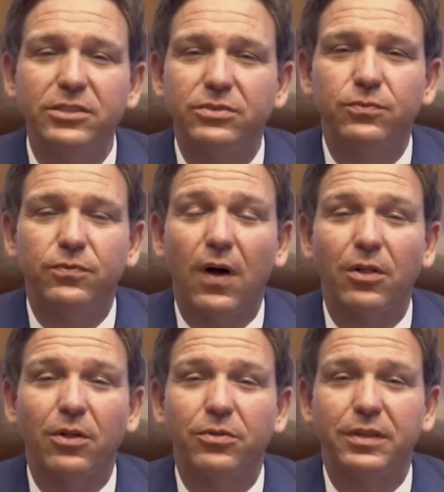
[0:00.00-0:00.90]
I just
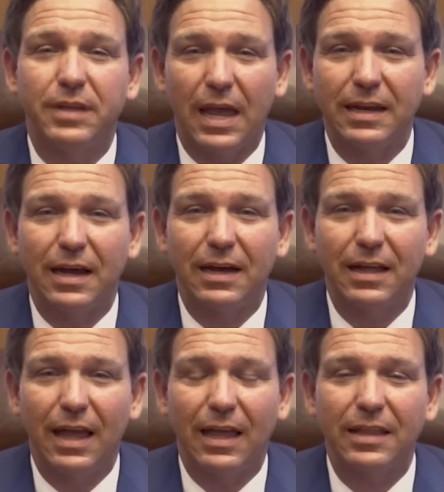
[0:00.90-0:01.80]
followed the
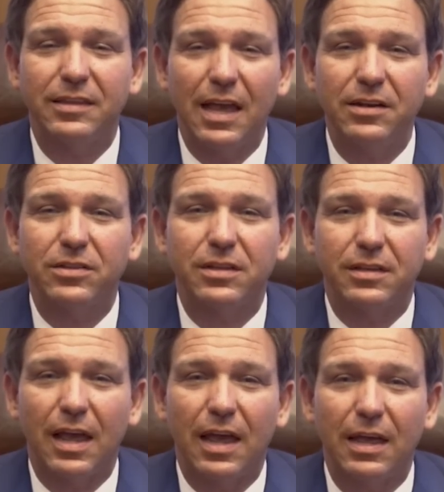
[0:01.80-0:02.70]
data. And at the end of the
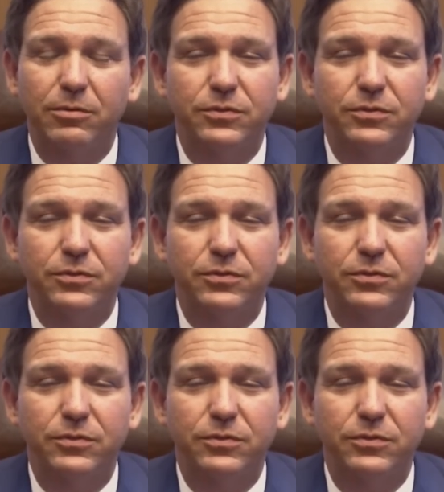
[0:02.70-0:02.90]
day,